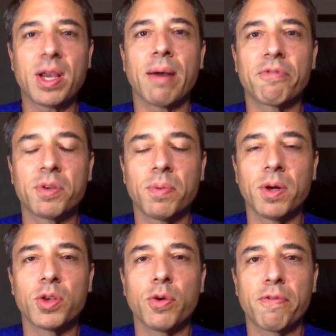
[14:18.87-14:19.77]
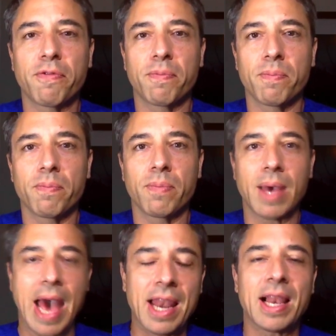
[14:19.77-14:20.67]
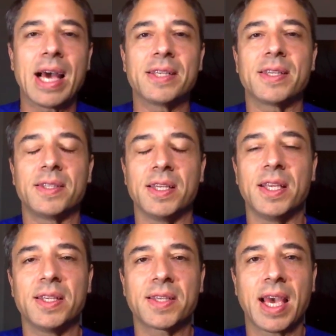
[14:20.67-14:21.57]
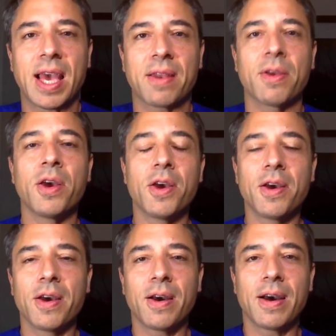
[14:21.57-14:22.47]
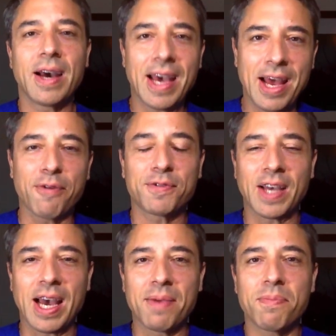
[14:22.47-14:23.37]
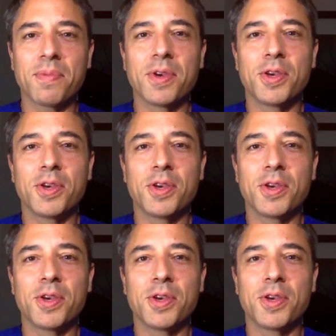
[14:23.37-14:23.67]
comfortable. You've analyzed the CT scan ahead of time.